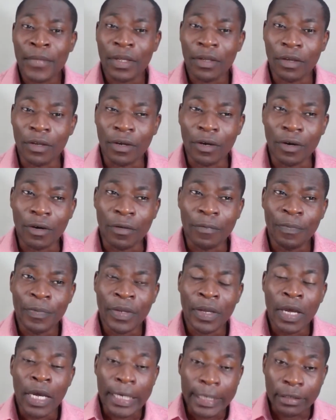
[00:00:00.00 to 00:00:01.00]
You know,
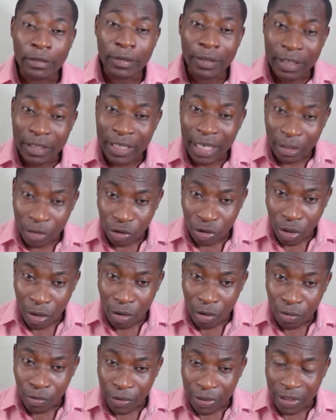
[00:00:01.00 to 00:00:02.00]
these are
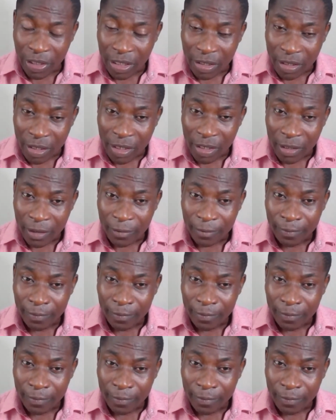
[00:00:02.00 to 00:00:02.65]
strong reasons.